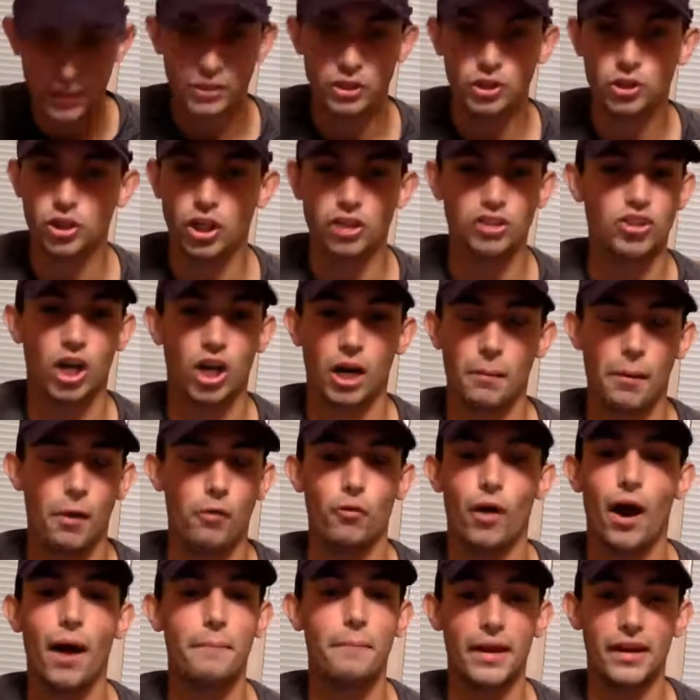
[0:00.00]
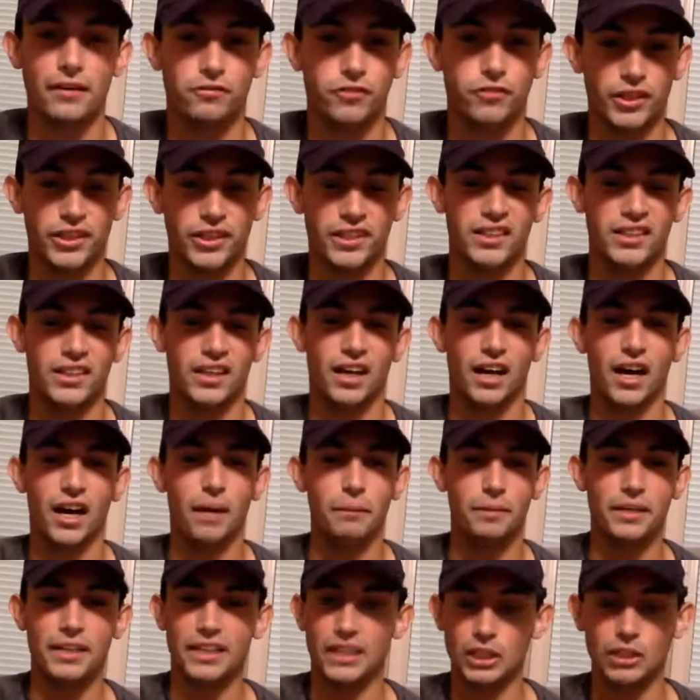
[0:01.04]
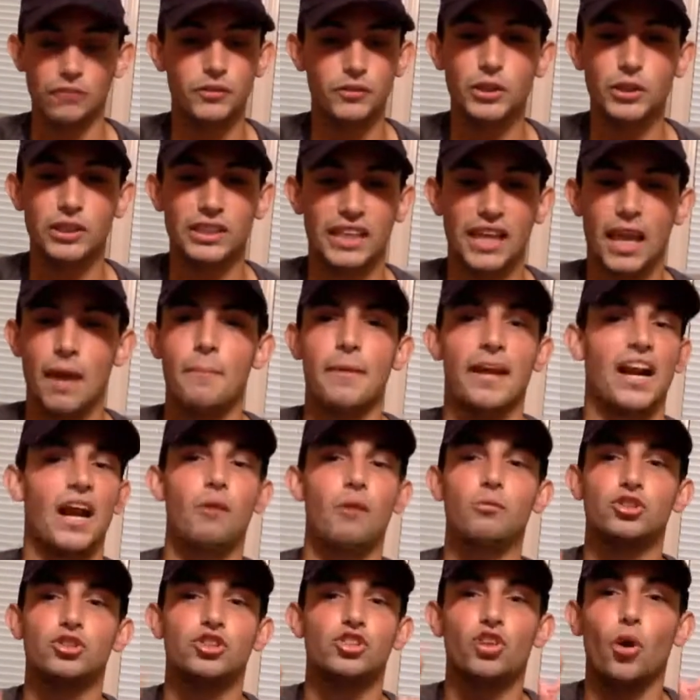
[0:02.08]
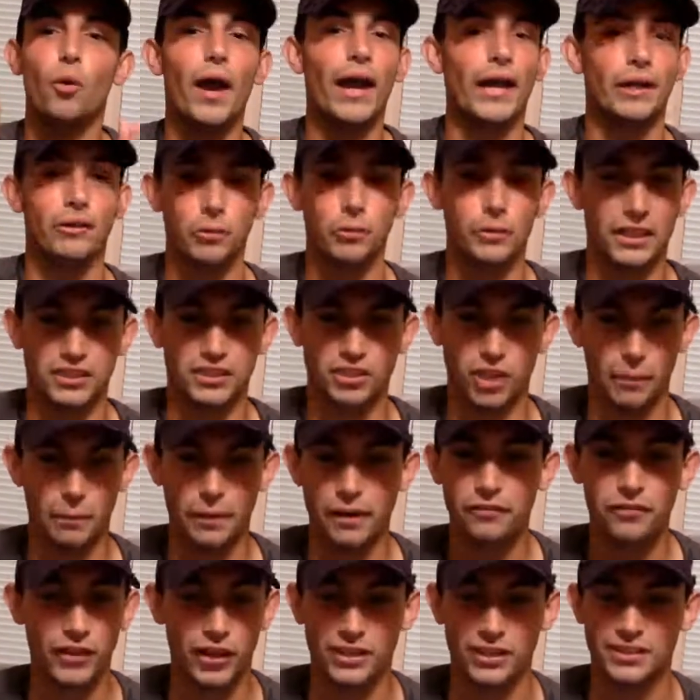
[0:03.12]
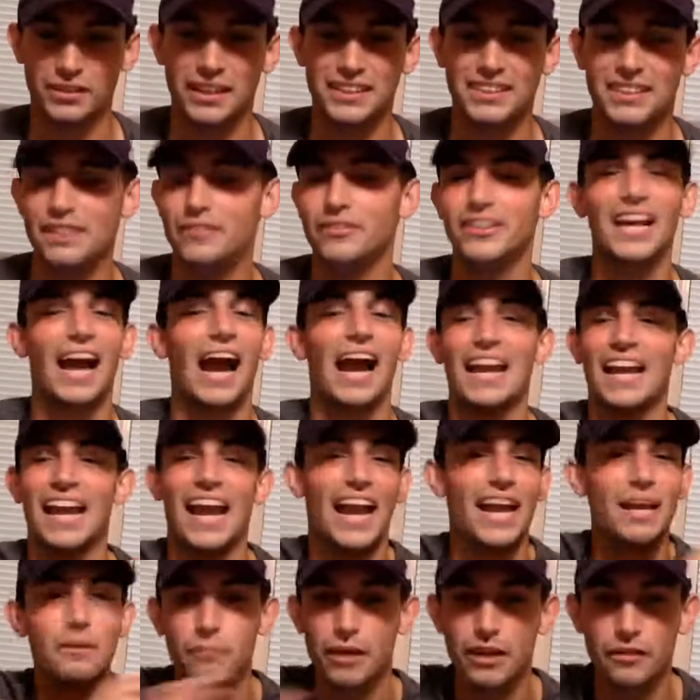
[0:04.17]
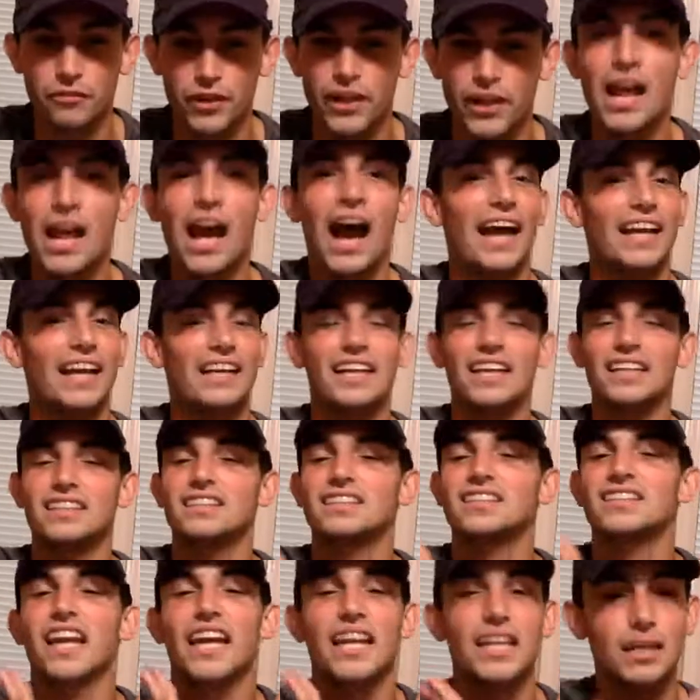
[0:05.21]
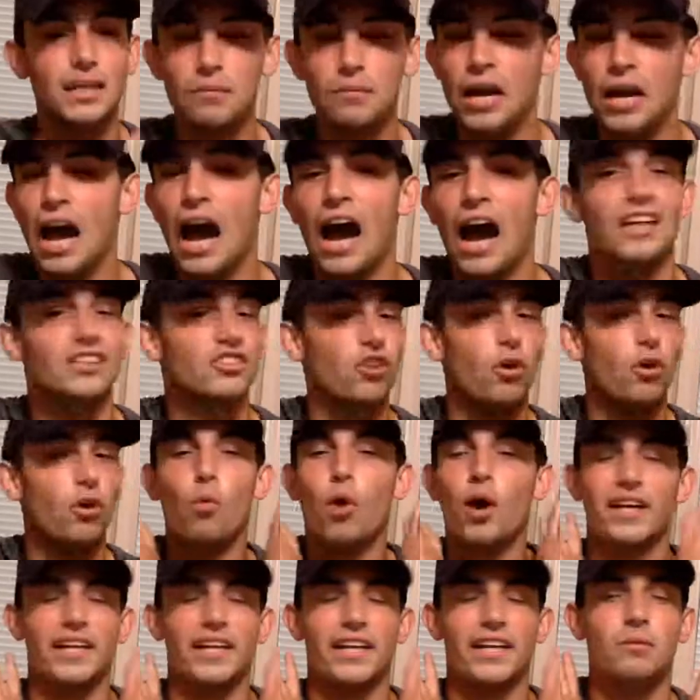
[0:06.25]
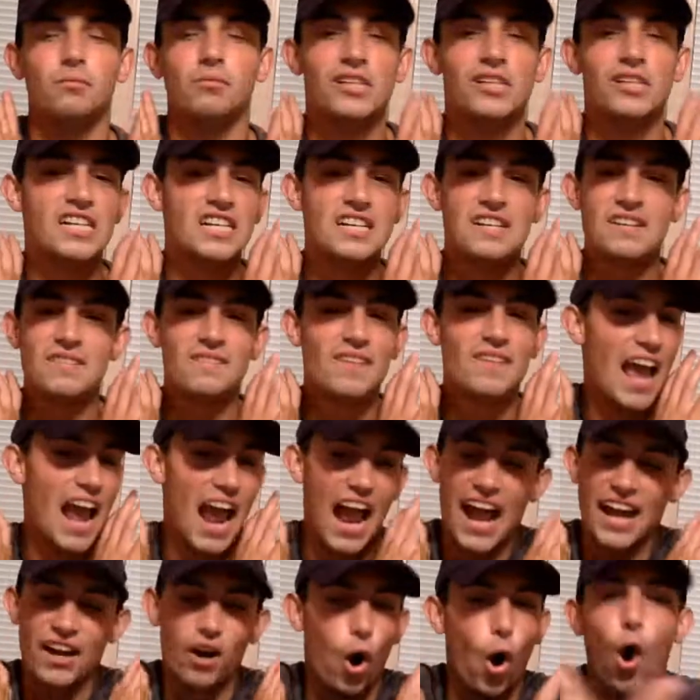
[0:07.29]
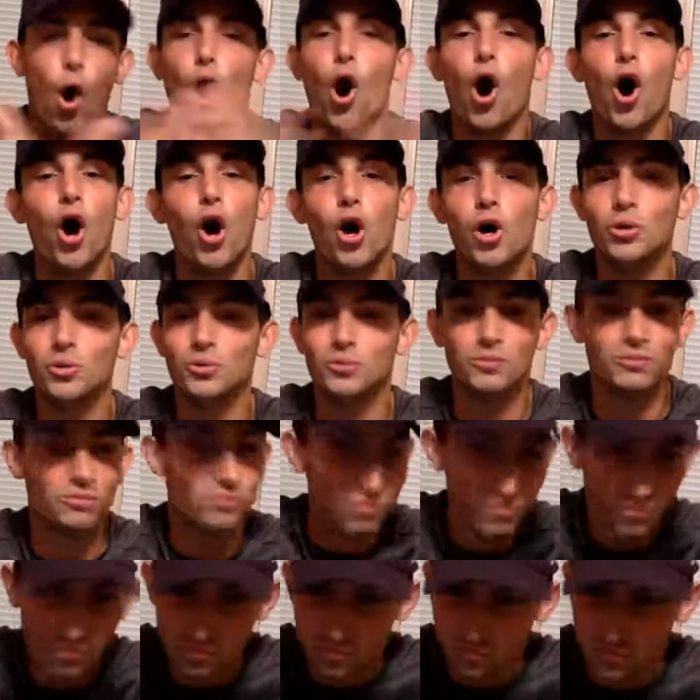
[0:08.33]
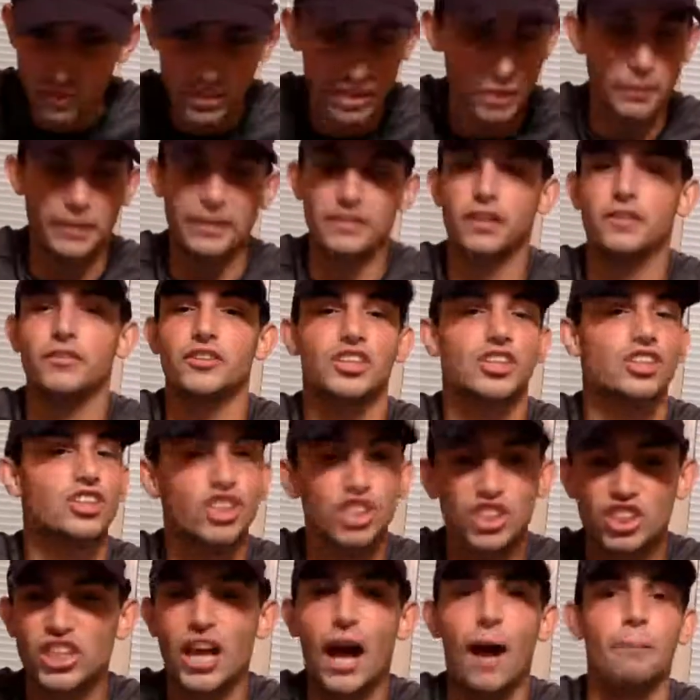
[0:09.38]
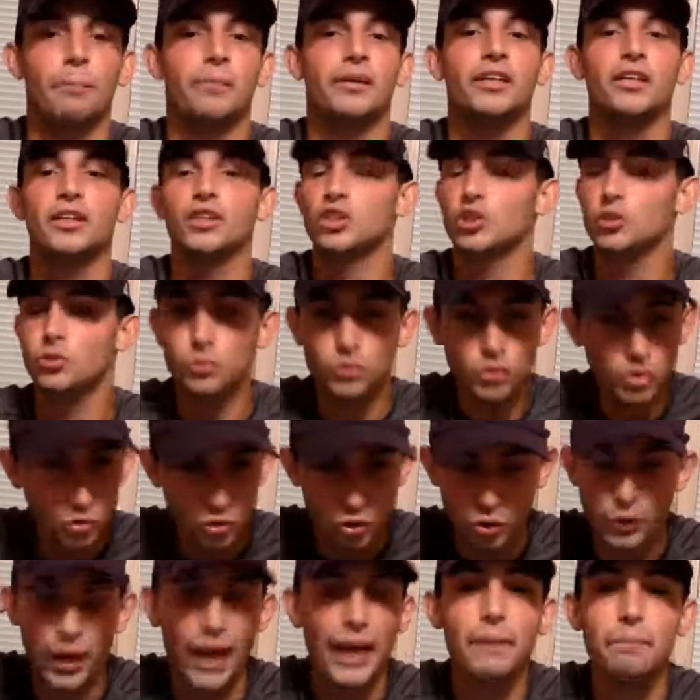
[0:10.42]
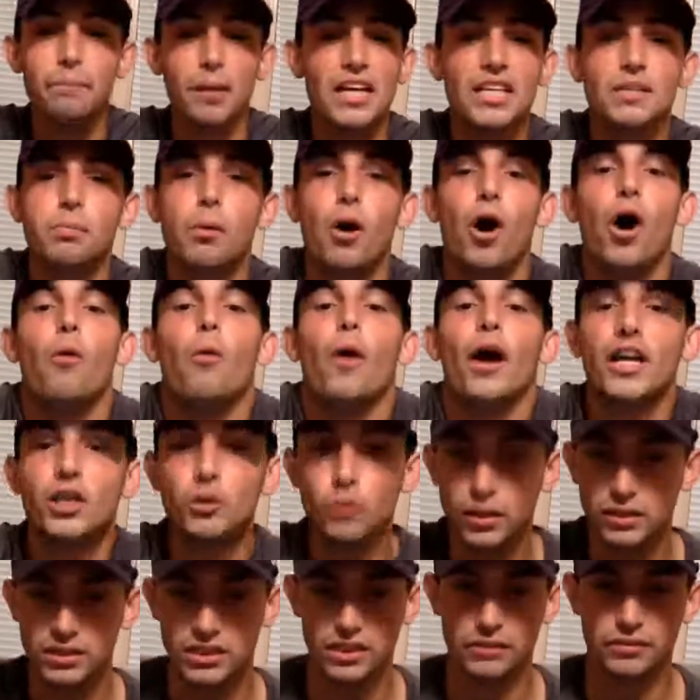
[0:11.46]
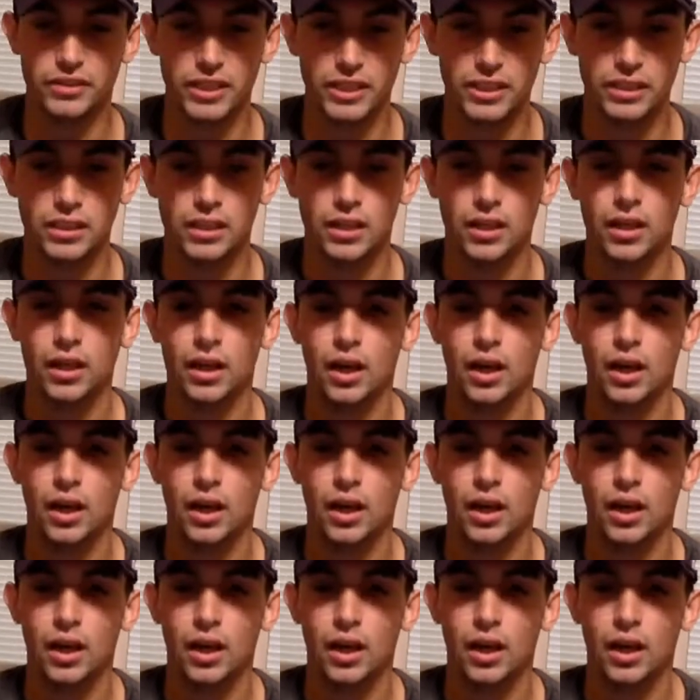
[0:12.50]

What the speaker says: You can also talk about Rob Manfred being interviewed in the game. And I was so angry when I saw Manfred on night TV. I hate Manfred. I can't stand him. I don't want him at all near my television. Just stop. You hate baseball. Why are you on TV?